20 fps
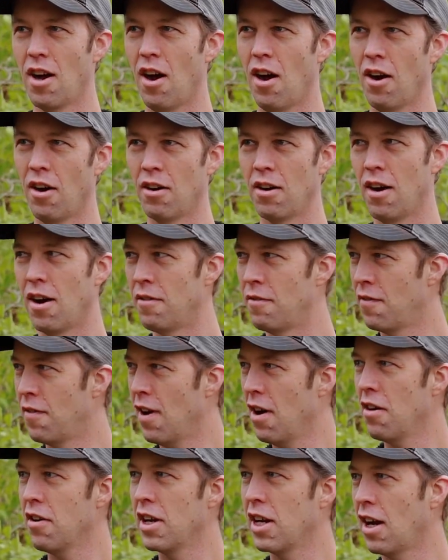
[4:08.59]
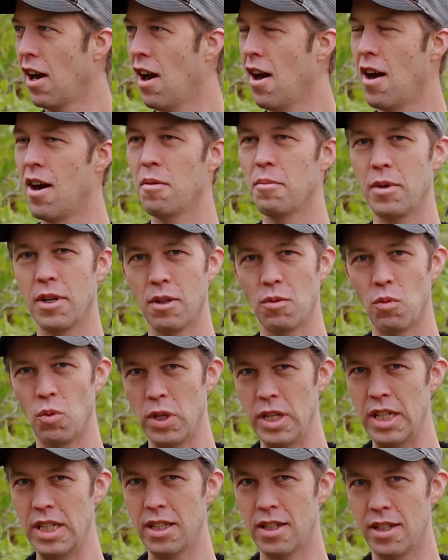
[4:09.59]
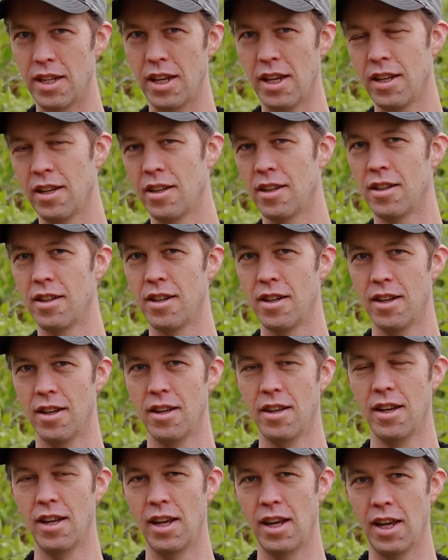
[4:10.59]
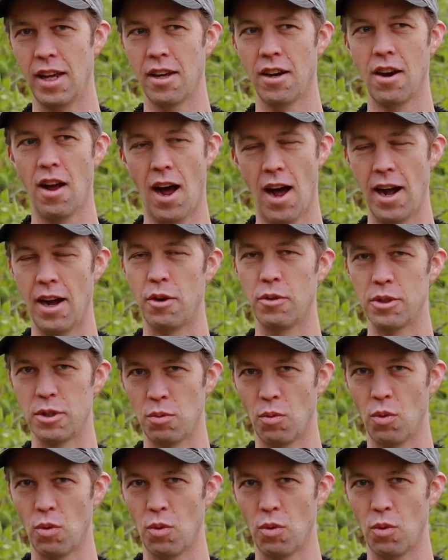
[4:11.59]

a very common weed in Iowa's